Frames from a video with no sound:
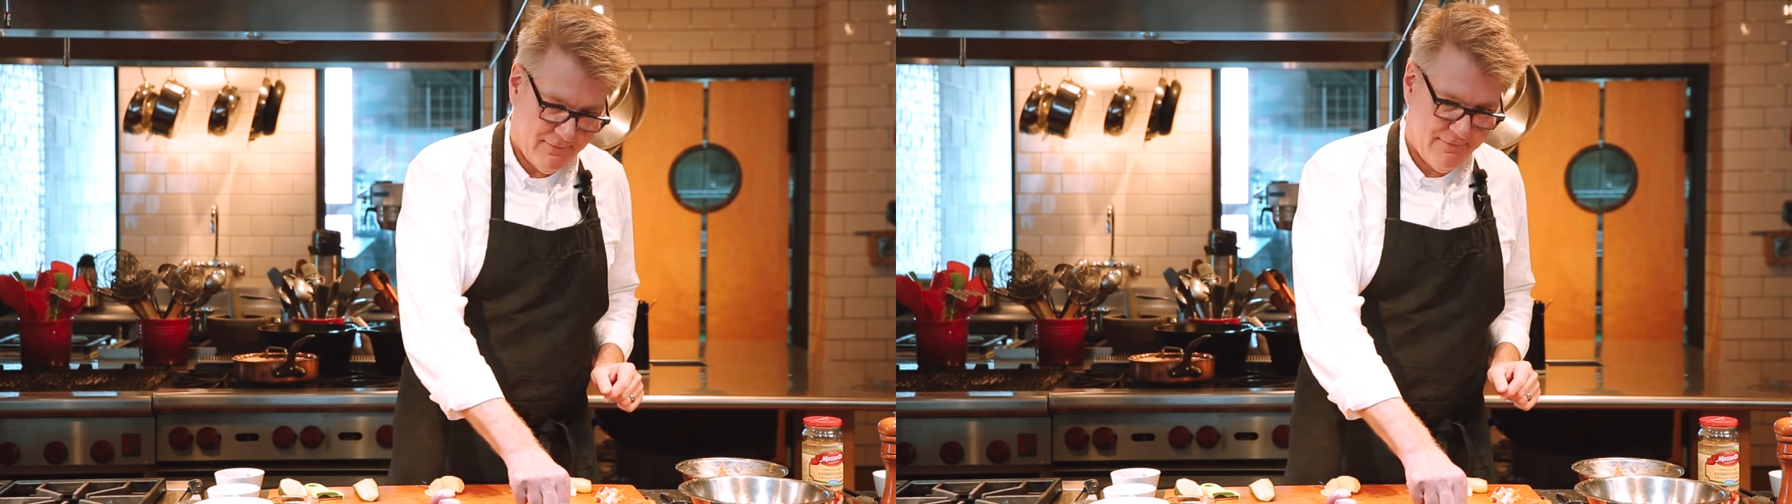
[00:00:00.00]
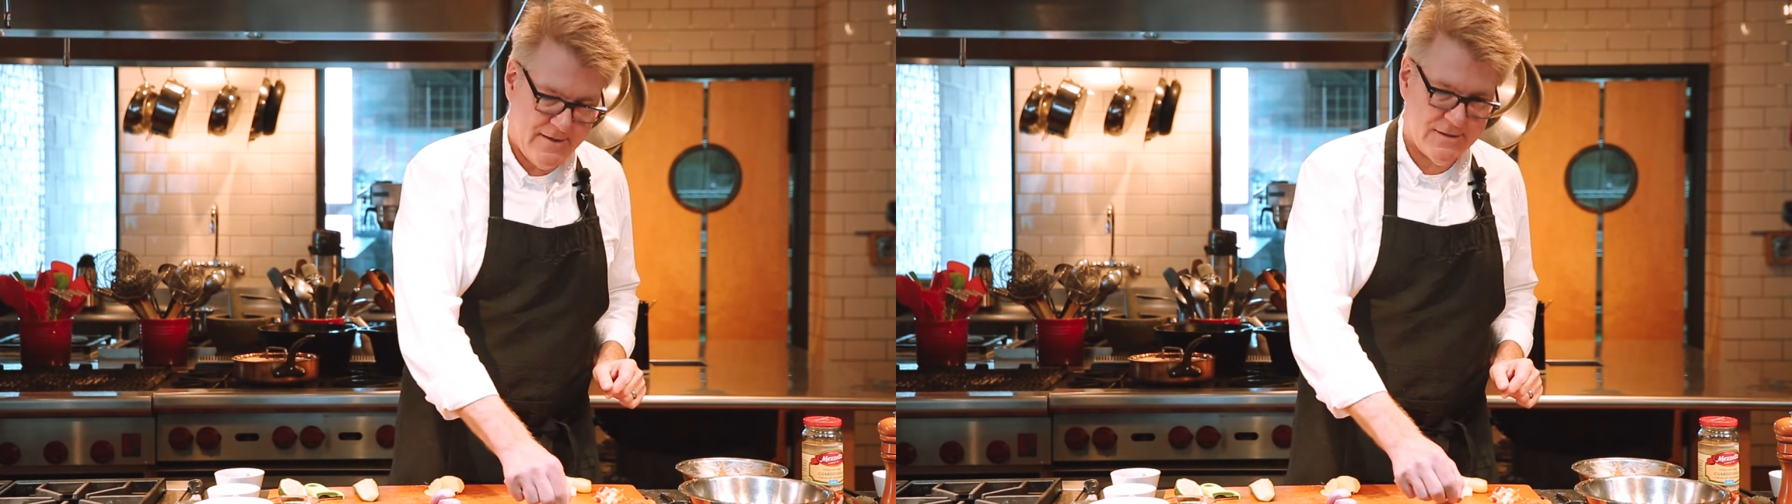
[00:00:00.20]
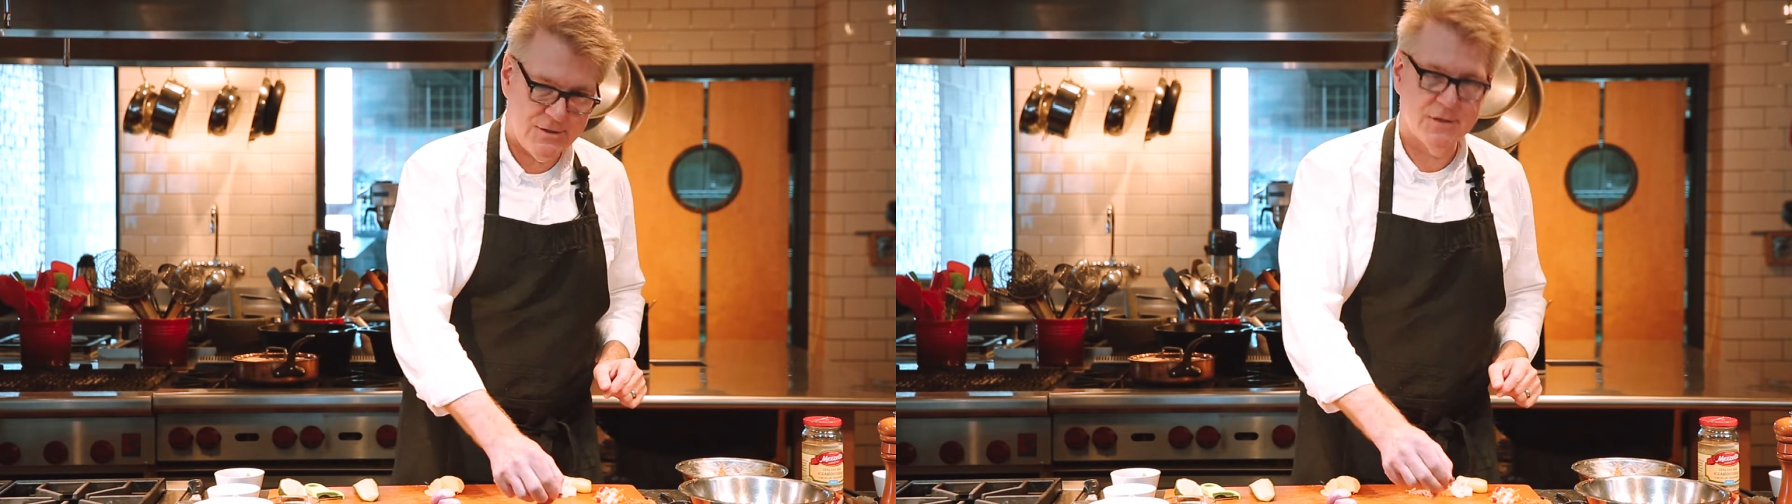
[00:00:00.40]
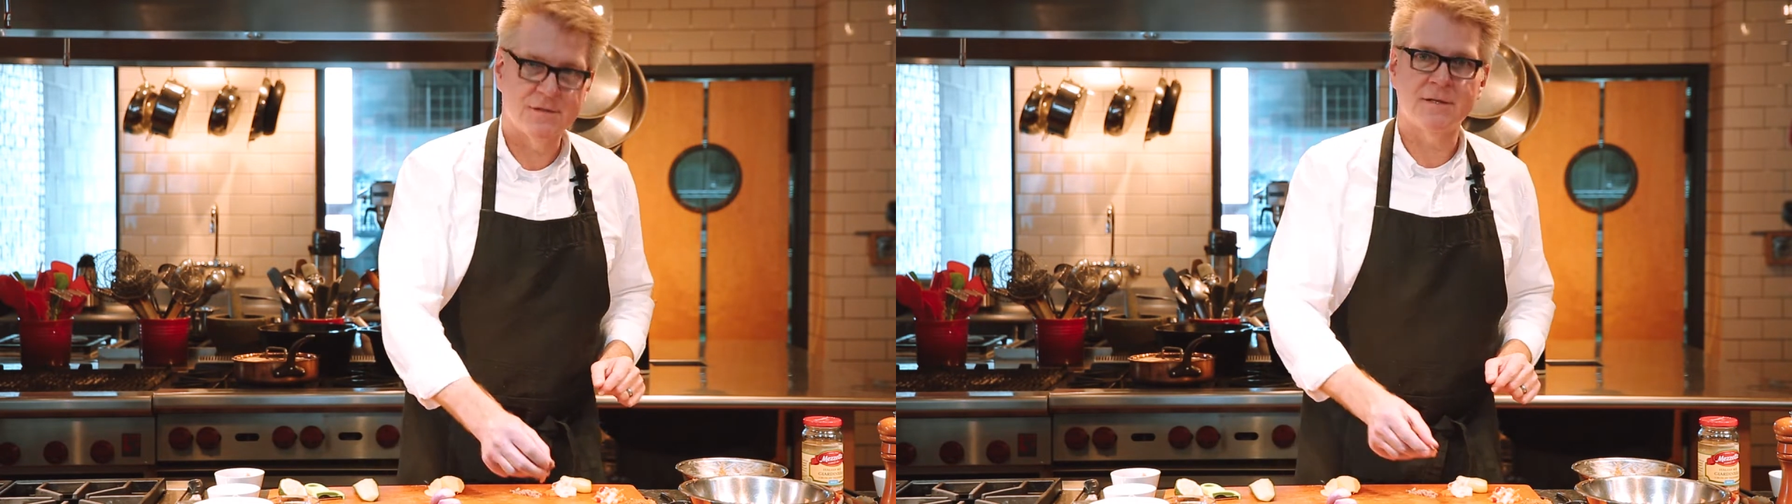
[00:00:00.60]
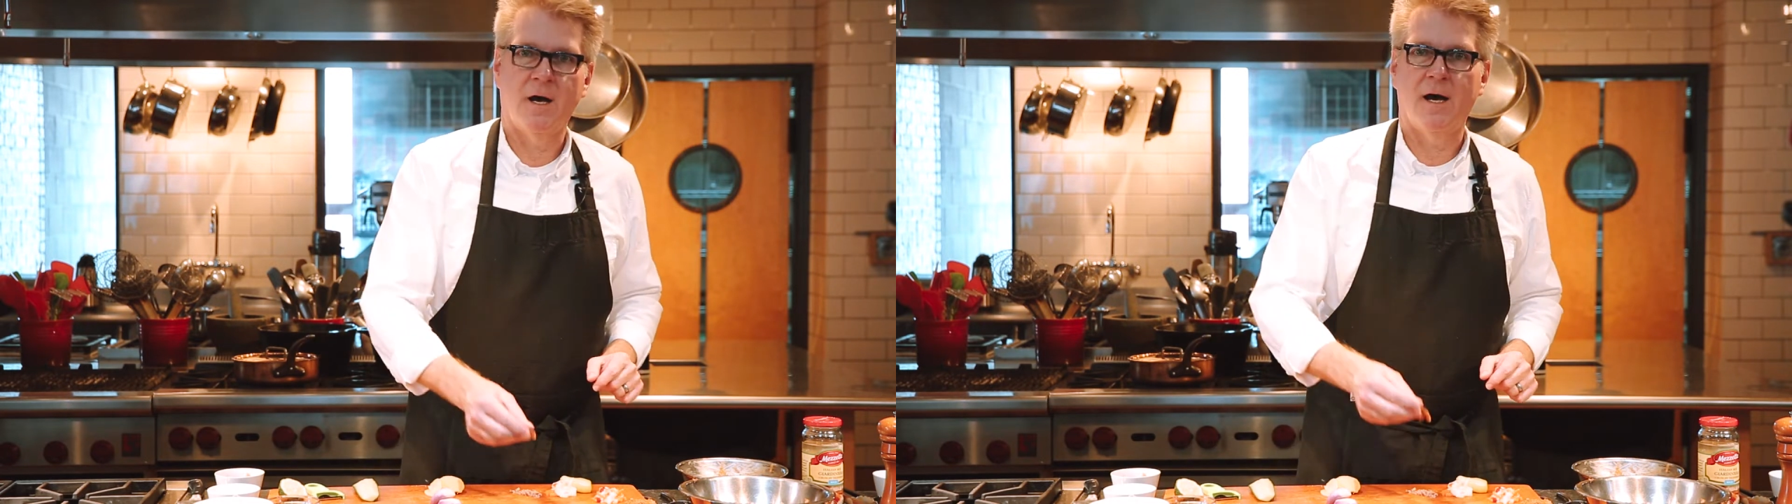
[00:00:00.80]
fish
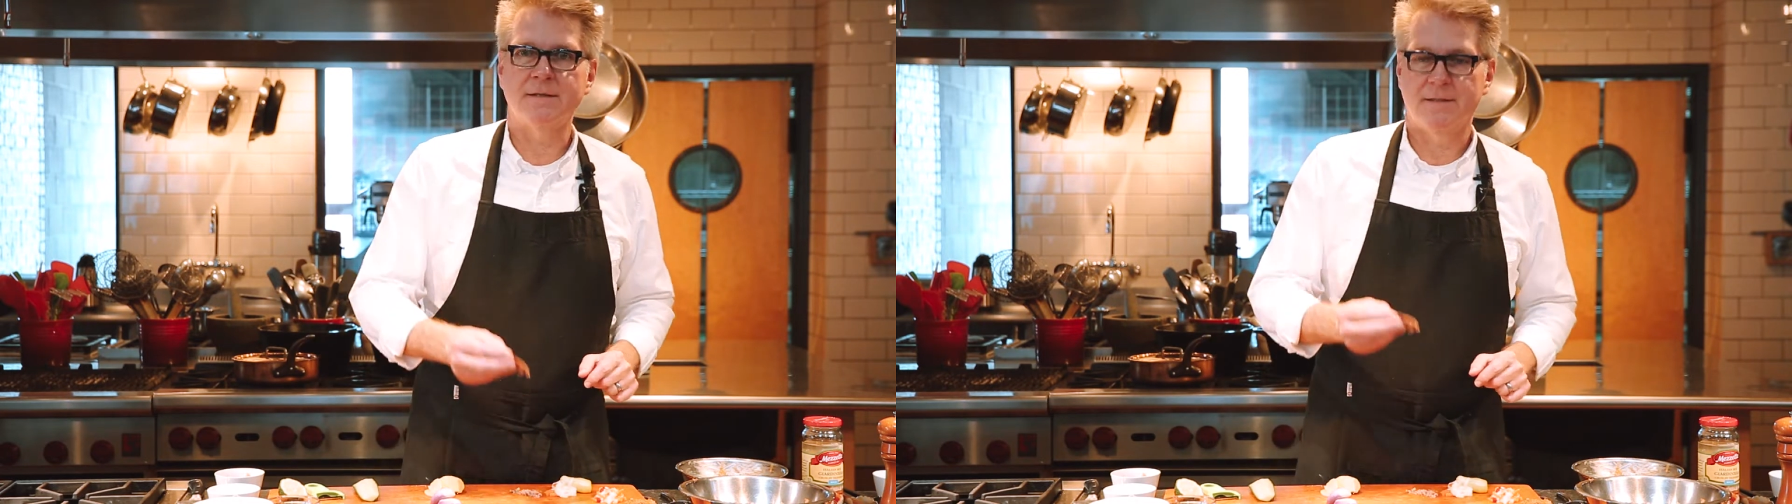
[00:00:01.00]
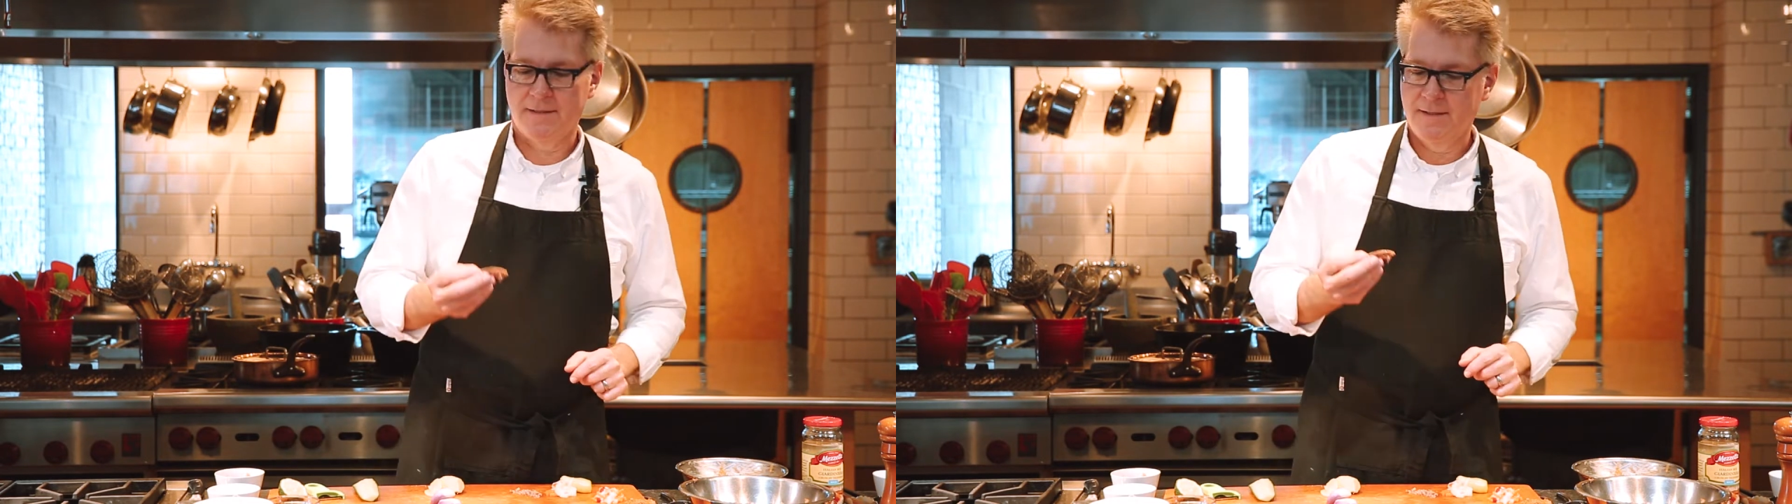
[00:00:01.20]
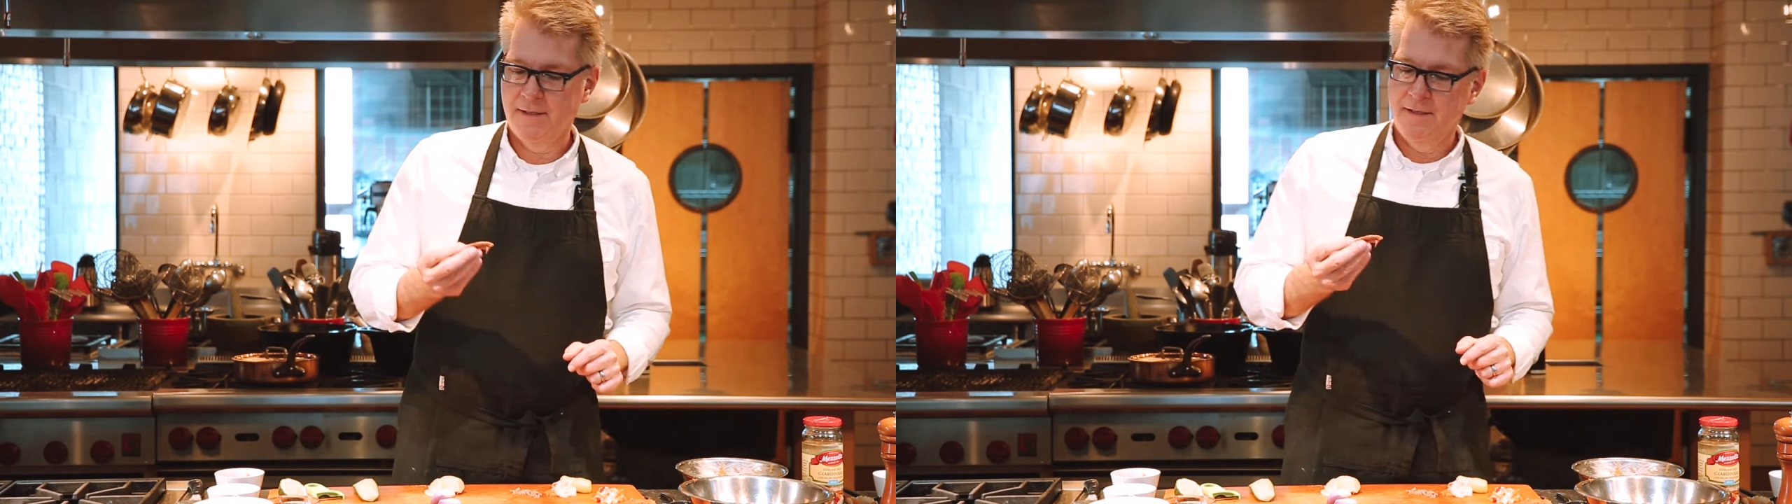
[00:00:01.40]
sauce